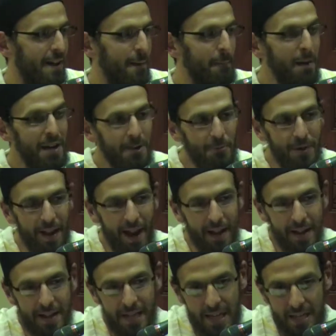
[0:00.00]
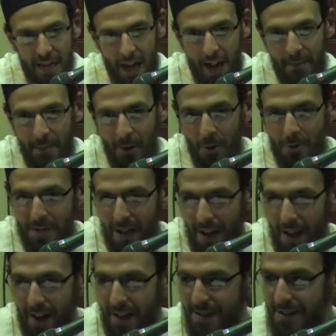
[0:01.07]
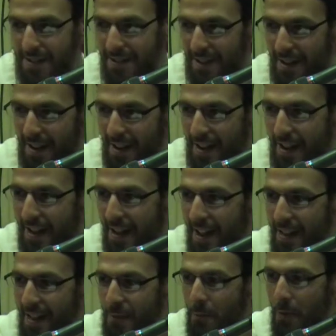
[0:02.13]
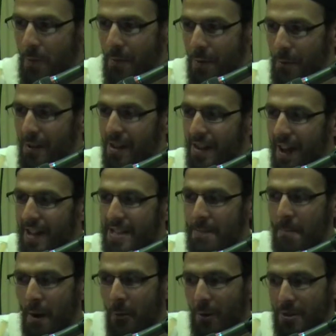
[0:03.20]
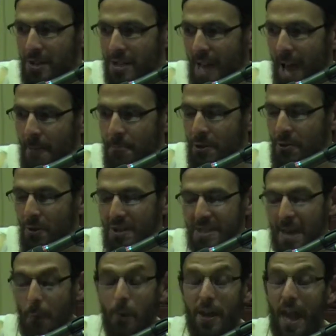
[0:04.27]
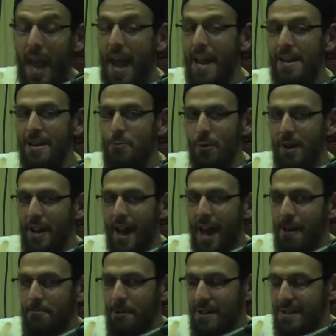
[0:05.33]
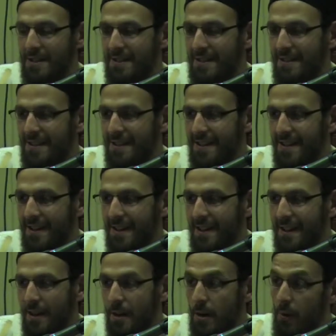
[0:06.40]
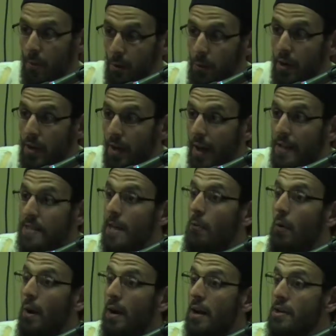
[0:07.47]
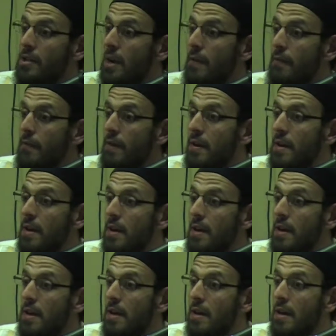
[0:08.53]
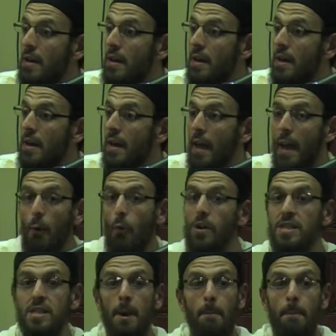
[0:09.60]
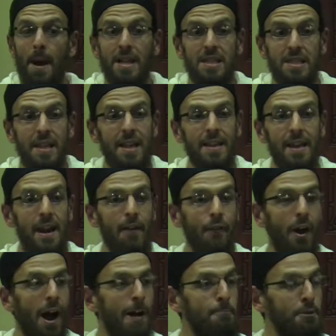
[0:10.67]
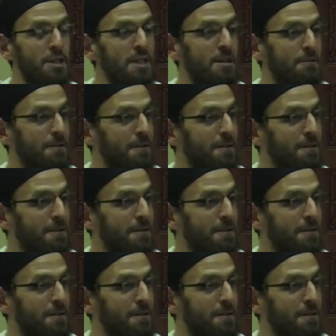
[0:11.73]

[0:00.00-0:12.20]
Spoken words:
But in reality, time goes on, and then what do we realize about what just happened to us that we hated when it happened? We realize that, what, Ashraf? It was the best thing that ever happened to me.